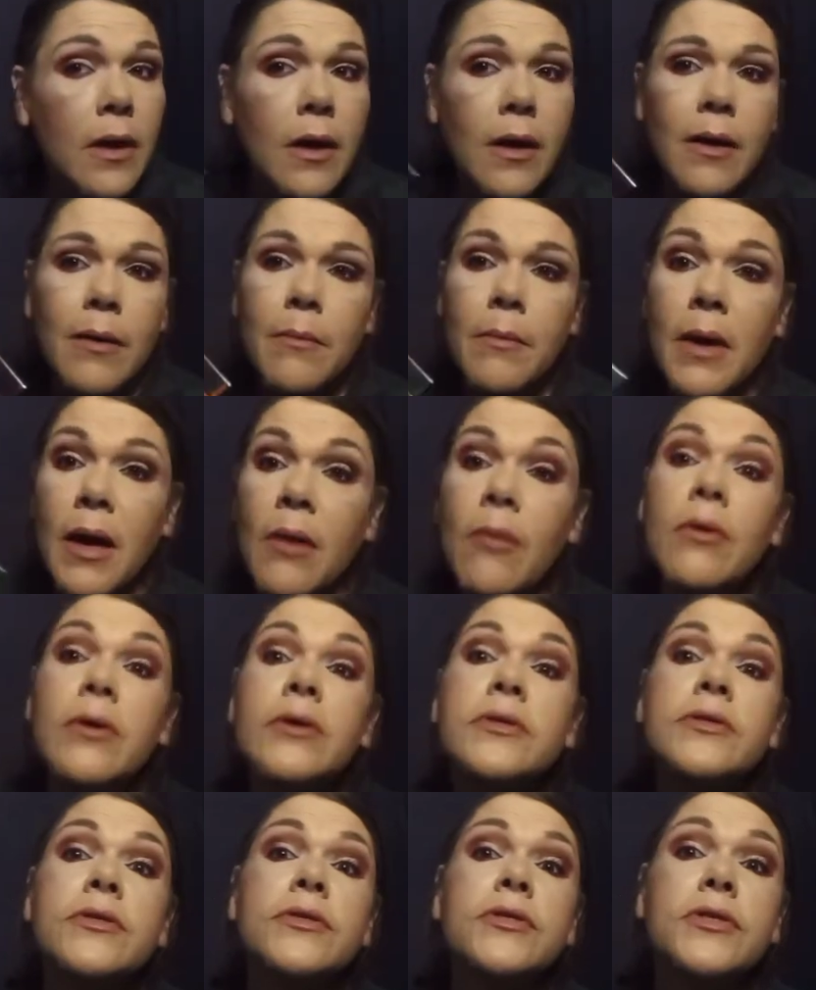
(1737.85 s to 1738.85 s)
I
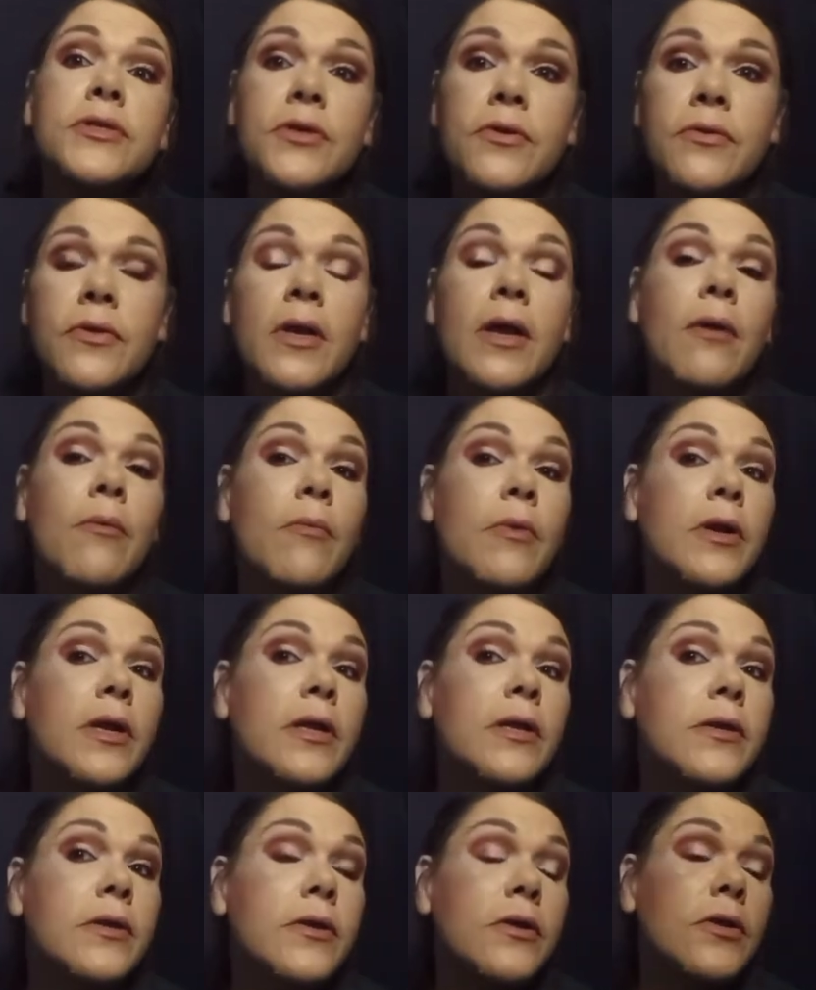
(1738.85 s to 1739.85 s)
wasn't sure that I
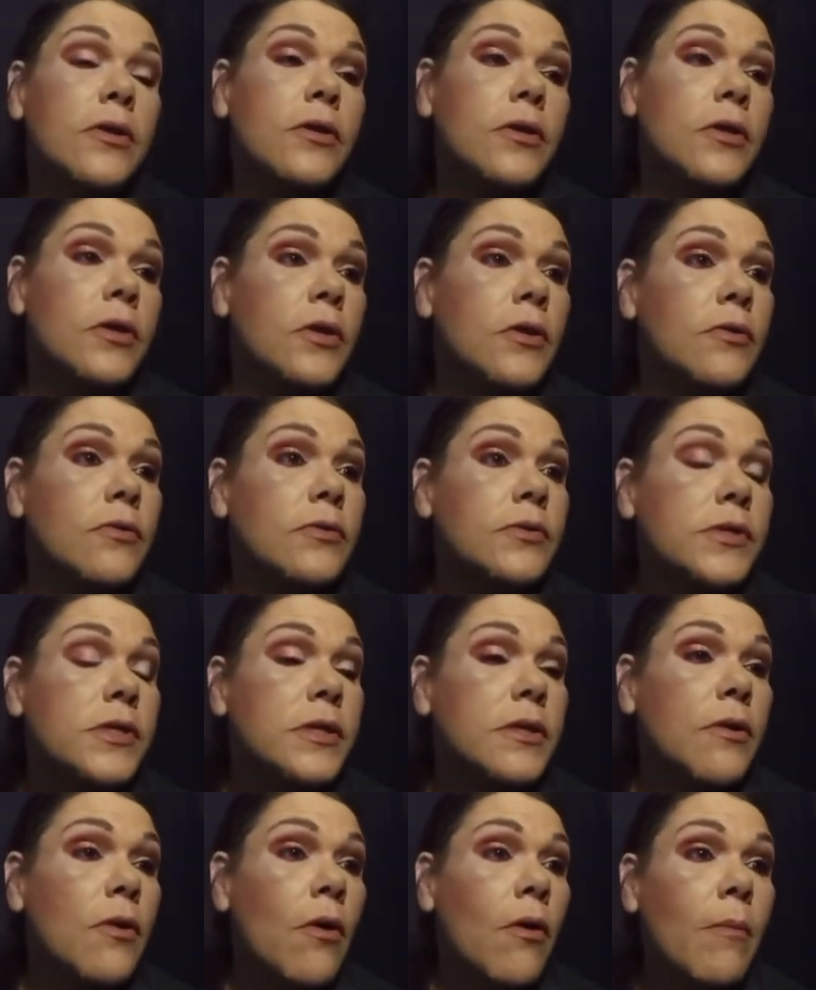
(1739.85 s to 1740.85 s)
wanted to use
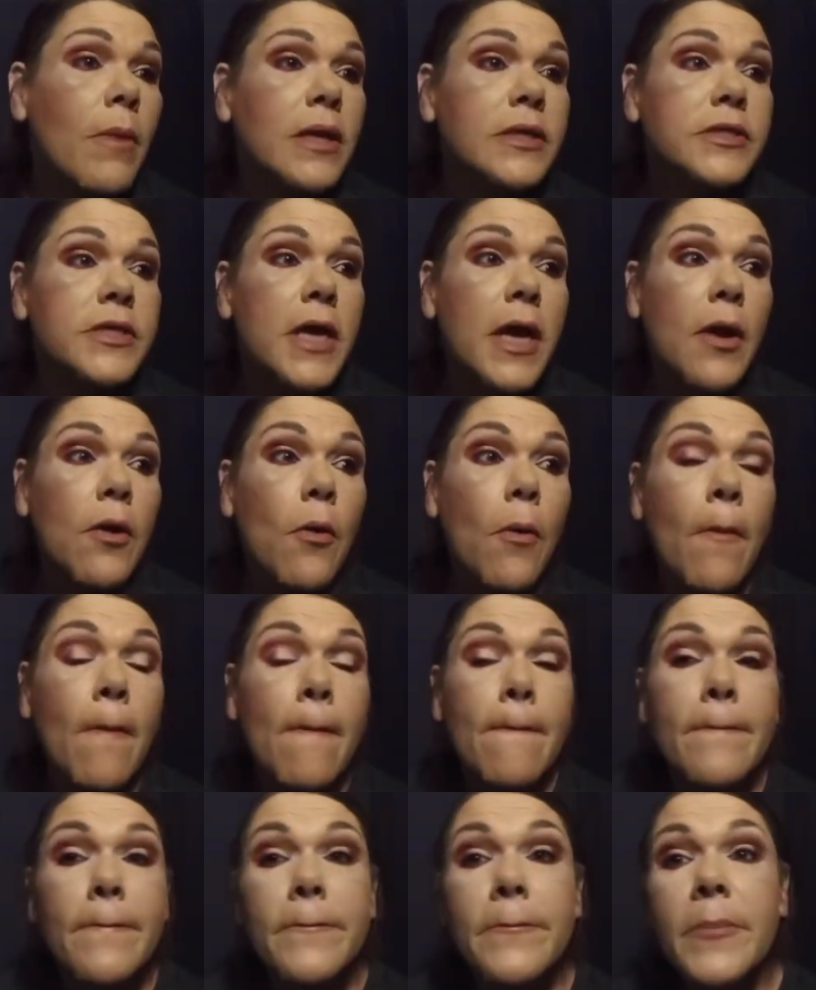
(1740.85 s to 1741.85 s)
it on my channel.
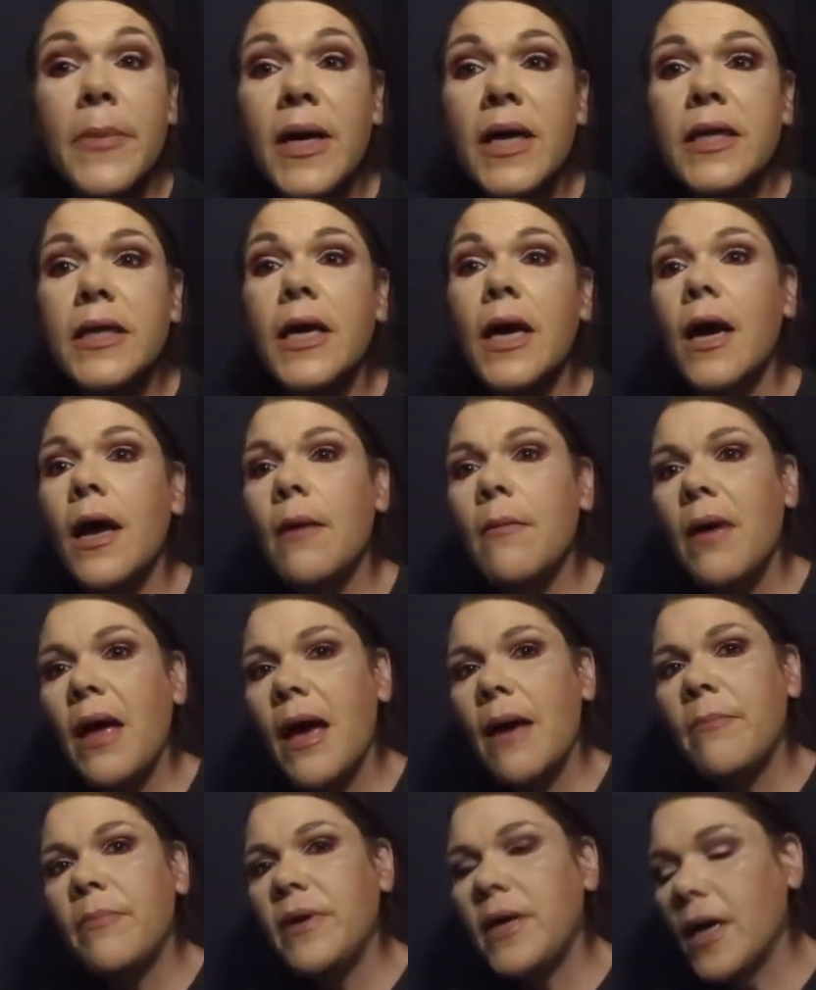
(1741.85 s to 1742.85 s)
But I'm
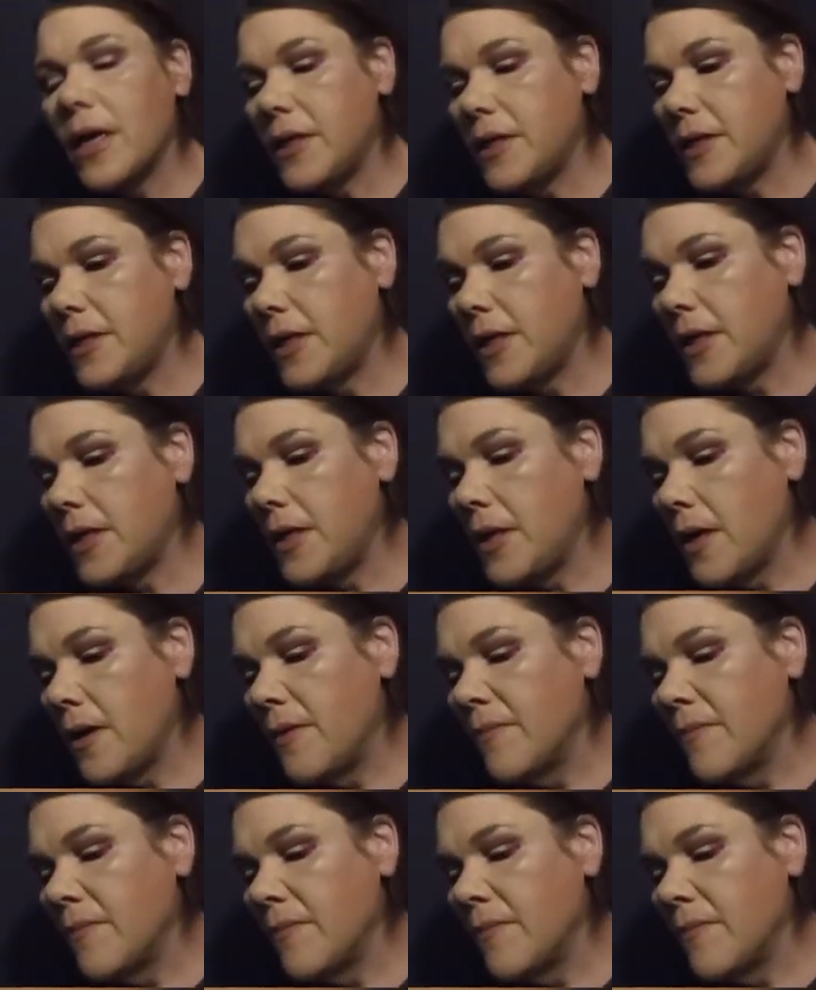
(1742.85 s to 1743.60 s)
happy I did.